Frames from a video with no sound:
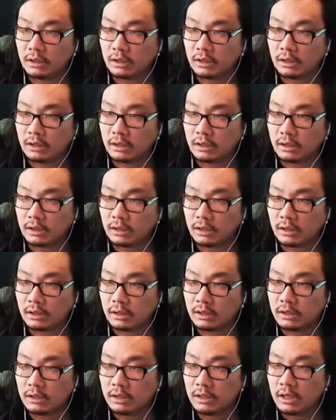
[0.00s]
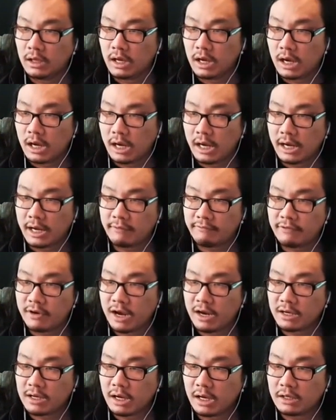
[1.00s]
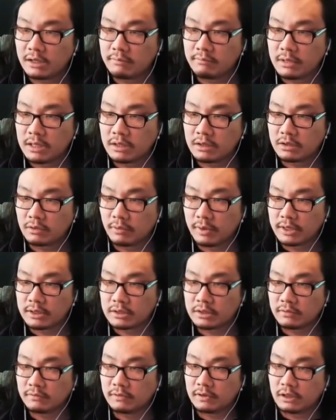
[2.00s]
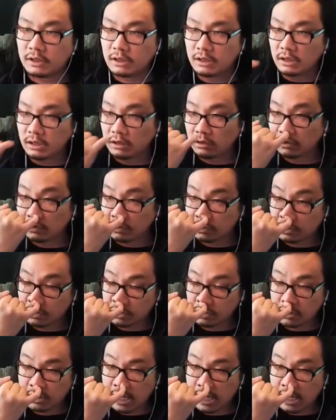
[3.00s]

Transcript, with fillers: Uh, I have not gone to meet the rest of the English